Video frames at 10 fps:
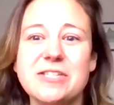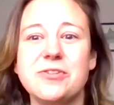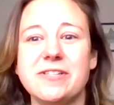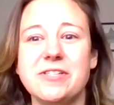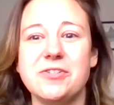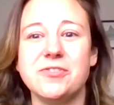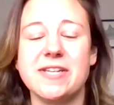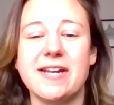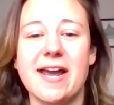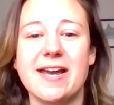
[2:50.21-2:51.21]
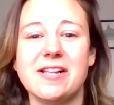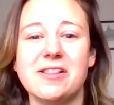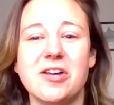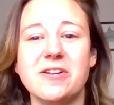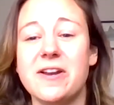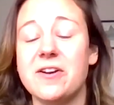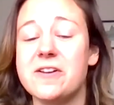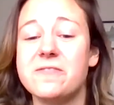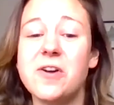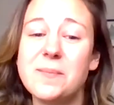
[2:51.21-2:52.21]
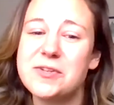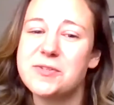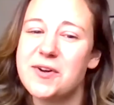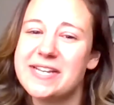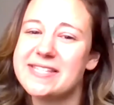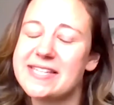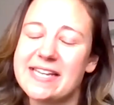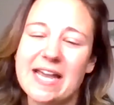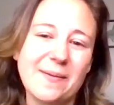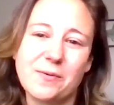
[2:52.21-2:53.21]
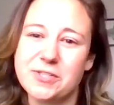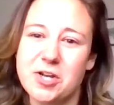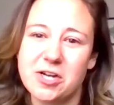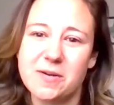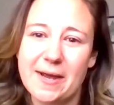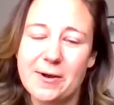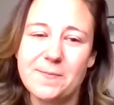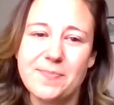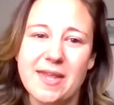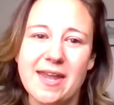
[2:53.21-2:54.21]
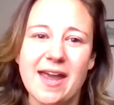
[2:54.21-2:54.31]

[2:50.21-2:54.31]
You can use it at a lot of area farmers markets, like Emmett will talk about.